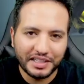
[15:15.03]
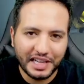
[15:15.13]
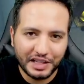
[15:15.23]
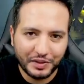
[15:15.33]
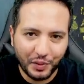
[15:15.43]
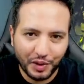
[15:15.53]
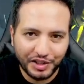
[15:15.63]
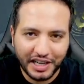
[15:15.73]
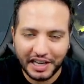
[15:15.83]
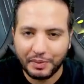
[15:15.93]
guys for
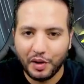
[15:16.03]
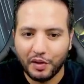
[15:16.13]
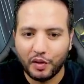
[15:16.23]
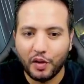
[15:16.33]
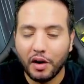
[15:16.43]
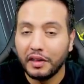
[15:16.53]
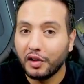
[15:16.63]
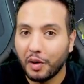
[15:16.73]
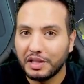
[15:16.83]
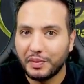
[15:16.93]
watching. Let me know in the
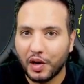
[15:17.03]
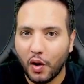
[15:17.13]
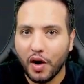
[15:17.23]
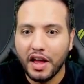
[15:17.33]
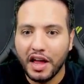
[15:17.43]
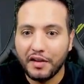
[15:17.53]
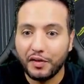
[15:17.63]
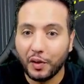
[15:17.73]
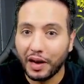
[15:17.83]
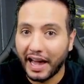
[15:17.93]
comments below if
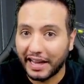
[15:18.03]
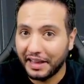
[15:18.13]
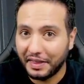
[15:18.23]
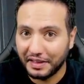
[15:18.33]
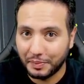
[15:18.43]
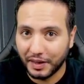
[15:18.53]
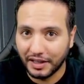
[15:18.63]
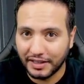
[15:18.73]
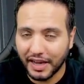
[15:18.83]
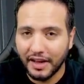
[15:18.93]
you like this
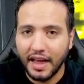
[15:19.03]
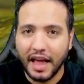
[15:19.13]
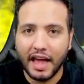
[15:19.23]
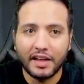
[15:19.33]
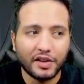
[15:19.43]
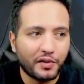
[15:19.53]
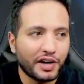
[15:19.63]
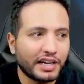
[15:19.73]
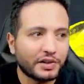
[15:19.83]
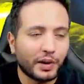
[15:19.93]
build. And don't
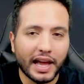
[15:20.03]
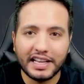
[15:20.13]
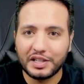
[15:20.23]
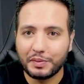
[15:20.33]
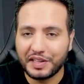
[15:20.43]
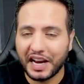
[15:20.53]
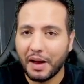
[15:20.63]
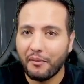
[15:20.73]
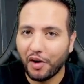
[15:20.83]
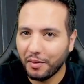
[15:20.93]
forget to like,
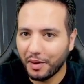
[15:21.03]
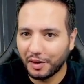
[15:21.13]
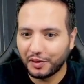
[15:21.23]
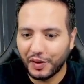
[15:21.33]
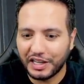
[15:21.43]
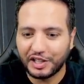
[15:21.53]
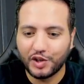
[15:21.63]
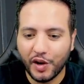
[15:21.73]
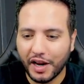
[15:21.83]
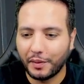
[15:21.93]
subscribe, follow me on Twitch,
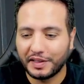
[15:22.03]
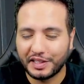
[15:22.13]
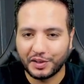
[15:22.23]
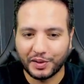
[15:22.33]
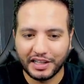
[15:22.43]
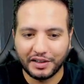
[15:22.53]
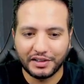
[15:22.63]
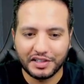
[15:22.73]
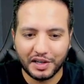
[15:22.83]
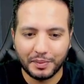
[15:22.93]
join our Discord link in the
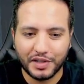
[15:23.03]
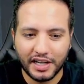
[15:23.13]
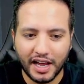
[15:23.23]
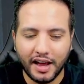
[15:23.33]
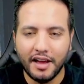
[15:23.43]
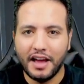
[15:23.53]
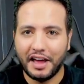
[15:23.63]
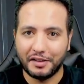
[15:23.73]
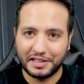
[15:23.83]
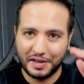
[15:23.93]
description. And
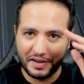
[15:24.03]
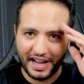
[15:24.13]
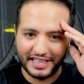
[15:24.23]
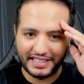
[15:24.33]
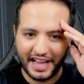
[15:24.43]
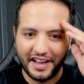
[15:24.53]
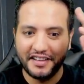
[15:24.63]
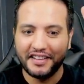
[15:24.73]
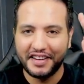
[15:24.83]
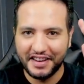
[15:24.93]
I'll see you guys
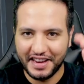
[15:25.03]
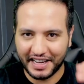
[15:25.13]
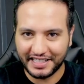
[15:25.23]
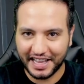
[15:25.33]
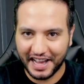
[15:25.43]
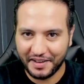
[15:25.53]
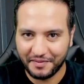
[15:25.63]
next time.